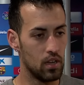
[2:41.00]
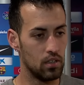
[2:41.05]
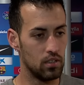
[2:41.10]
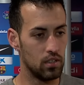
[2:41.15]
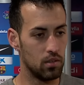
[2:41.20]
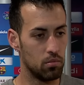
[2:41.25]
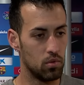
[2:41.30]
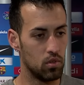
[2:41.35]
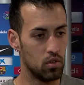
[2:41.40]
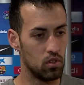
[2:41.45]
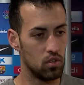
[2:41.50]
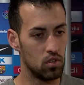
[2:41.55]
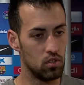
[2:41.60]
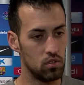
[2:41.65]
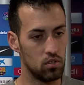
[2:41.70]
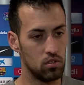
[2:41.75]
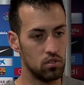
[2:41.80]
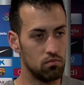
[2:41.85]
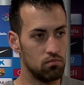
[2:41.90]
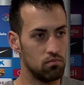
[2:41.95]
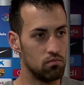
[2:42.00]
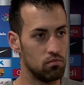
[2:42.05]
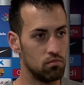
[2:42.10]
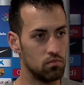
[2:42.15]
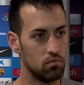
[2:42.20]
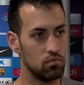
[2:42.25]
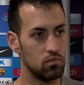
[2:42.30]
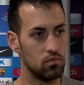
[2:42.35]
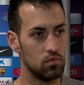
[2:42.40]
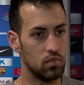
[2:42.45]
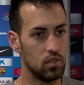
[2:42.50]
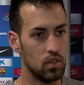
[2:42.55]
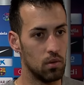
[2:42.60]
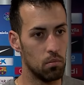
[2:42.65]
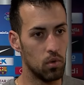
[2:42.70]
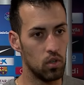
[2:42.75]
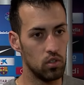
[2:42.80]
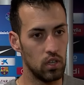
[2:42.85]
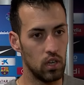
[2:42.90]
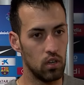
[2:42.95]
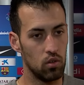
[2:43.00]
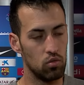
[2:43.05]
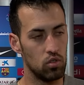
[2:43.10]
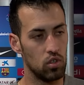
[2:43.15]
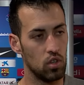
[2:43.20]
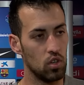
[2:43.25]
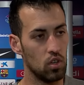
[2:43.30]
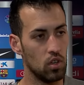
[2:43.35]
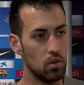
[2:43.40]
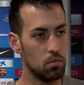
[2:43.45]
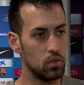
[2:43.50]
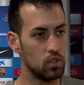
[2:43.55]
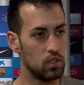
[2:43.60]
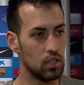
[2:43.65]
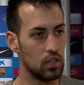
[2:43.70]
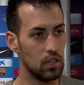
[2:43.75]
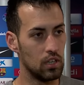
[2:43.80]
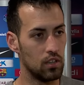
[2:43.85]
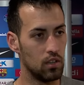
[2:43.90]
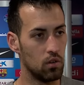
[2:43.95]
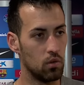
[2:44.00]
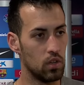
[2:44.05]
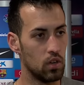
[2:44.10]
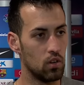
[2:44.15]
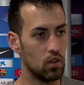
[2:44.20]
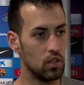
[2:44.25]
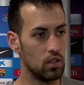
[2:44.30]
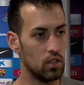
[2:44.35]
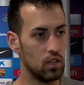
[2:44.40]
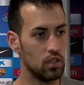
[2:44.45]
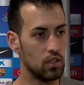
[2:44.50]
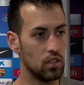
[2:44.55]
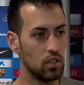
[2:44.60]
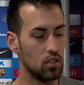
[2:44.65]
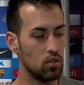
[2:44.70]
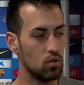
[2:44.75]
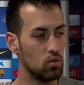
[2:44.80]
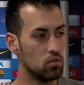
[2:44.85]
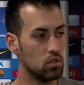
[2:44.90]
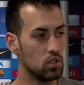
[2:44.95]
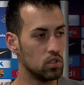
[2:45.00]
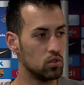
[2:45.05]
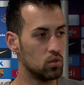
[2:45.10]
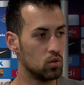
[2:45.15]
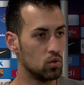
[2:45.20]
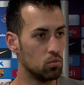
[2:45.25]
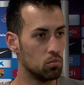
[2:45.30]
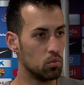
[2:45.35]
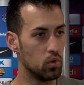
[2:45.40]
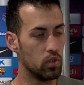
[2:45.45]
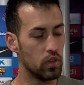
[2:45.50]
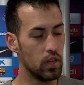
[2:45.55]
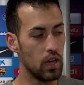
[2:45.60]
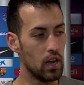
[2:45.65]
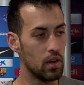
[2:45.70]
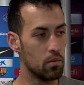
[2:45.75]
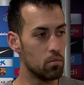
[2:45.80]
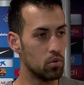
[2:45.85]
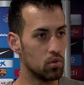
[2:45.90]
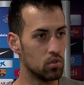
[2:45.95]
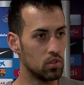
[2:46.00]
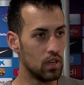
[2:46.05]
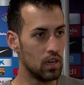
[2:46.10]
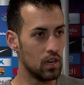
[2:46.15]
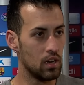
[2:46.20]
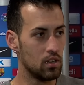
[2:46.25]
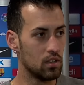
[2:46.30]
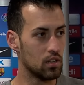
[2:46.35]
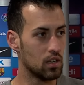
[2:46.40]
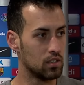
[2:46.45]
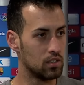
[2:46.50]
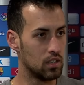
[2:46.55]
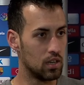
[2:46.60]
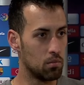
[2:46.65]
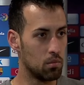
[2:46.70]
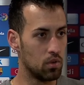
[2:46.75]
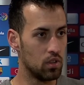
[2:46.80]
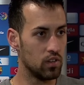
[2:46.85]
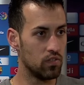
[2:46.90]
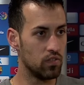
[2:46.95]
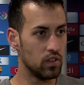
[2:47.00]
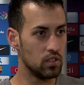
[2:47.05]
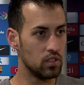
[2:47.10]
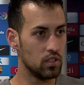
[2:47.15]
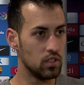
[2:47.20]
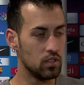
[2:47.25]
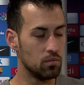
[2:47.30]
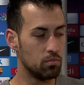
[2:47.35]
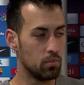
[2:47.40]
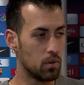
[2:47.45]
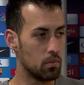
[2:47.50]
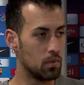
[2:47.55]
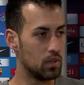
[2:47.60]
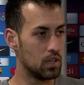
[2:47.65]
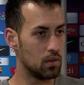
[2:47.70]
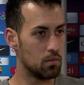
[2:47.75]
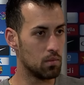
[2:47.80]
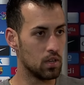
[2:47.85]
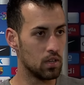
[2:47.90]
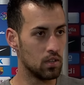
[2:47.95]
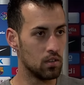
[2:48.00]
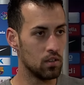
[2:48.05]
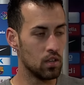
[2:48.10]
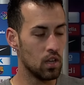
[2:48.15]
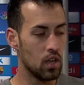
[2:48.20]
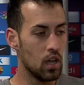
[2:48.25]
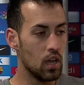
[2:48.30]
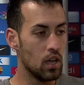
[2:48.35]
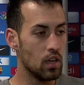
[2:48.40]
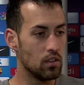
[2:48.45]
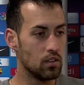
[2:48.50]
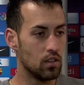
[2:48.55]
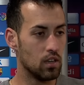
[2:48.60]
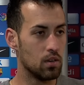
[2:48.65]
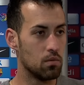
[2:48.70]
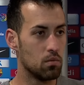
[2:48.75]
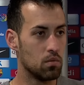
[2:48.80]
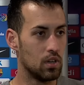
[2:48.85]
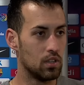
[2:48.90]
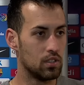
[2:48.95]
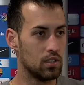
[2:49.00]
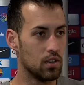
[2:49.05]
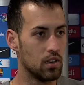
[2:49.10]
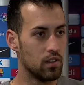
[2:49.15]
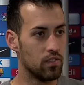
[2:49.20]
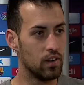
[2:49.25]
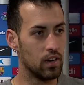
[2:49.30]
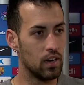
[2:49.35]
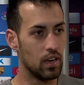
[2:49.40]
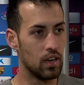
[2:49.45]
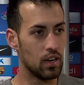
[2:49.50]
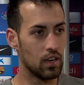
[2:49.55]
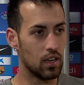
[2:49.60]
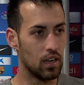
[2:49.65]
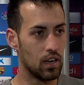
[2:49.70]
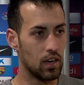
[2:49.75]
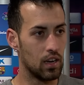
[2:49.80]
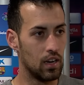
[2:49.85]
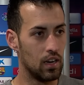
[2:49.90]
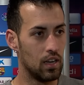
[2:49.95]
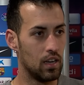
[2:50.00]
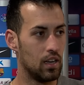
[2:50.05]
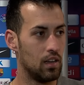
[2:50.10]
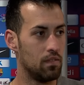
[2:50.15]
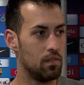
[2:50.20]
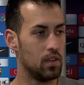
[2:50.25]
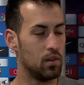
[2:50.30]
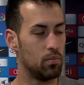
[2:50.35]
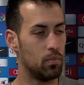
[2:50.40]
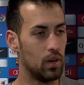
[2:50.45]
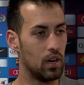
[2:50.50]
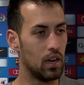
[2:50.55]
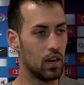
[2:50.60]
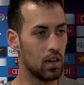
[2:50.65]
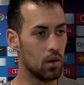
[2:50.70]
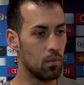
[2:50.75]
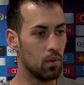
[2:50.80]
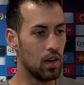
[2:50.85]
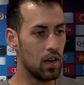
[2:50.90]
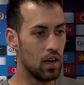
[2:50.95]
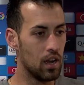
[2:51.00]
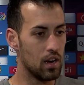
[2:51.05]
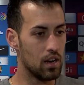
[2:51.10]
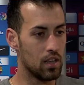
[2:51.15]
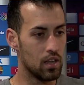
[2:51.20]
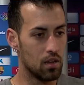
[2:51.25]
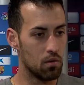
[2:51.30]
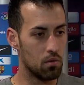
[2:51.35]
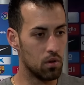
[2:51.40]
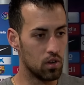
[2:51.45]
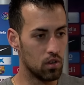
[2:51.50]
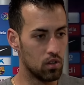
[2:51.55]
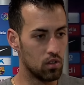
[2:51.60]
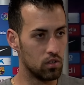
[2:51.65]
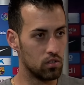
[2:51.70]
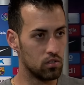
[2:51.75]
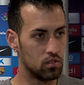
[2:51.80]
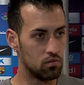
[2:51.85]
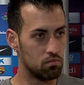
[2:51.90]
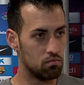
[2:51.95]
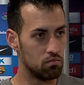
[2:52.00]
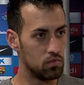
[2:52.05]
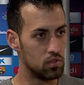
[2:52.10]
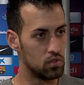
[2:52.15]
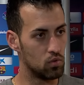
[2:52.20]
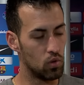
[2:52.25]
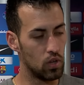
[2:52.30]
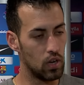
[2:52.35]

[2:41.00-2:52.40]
When we travel tomorrow, when we get there, we're excited. We really want to win another trophy. It's an important world trophy. It'll be difficult, but we've got a semi-final. We don't know who we're going to play against.